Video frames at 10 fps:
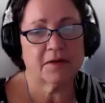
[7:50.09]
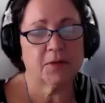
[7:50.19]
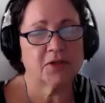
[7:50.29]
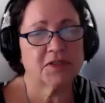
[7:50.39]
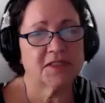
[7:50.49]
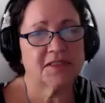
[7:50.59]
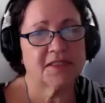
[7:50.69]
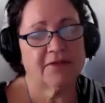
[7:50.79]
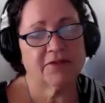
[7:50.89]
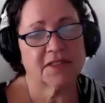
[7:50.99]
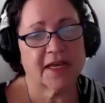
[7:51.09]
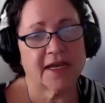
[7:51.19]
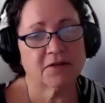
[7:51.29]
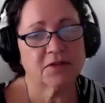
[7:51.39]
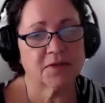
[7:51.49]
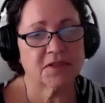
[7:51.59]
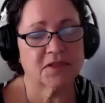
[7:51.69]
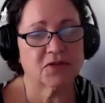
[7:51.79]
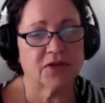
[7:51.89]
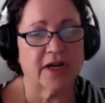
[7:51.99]
emergency savings accounts was
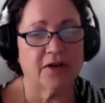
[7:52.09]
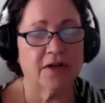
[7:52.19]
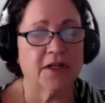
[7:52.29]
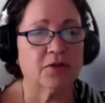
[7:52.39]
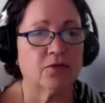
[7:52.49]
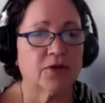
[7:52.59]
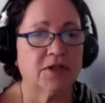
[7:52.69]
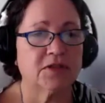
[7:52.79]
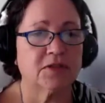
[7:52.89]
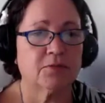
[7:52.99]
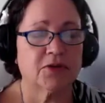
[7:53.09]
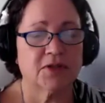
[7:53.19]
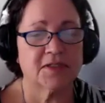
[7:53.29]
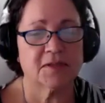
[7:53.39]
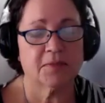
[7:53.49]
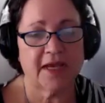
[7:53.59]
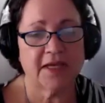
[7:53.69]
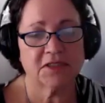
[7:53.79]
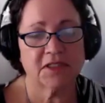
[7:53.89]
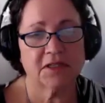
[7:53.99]
to try to increase
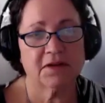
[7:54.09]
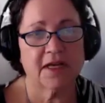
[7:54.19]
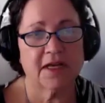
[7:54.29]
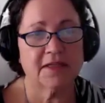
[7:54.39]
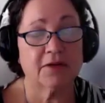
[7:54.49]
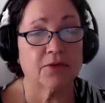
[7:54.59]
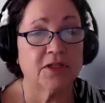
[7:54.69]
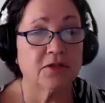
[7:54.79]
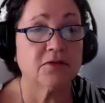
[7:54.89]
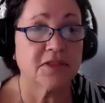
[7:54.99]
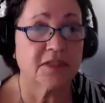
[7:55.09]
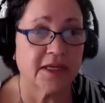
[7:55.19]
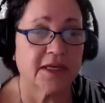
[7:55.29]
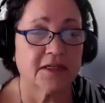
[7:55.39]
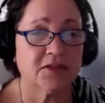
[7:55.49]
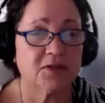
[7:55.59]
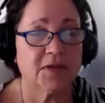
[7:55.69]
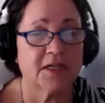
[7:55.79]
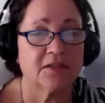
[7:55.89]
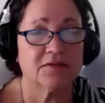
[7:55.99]
participation and then reduce leakage,
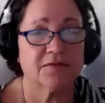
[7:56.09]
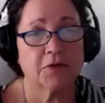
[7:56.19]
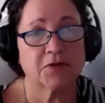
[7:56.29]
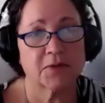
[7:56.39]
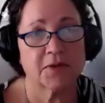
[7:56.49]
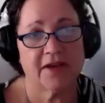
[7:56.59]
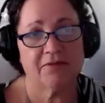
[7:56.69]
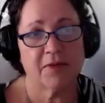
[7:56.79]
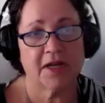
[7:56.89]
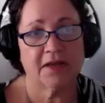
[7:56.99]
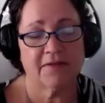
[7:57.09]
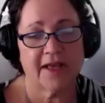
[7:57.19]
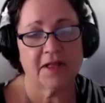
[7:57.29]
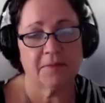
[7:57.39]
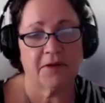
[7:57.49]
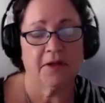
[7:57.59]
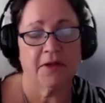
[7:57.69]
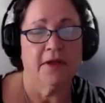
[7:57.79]
because folks would have money available.